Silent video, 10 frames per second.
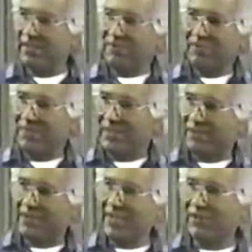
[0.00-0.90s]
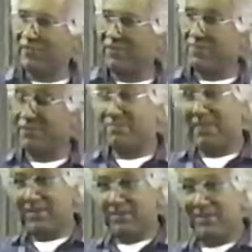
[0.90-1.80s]
not only about the sanctuary, but
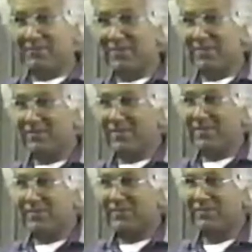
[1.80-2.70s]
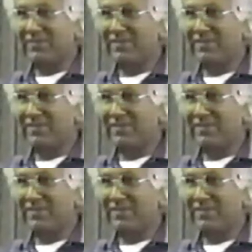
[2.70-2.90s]
about the modern gift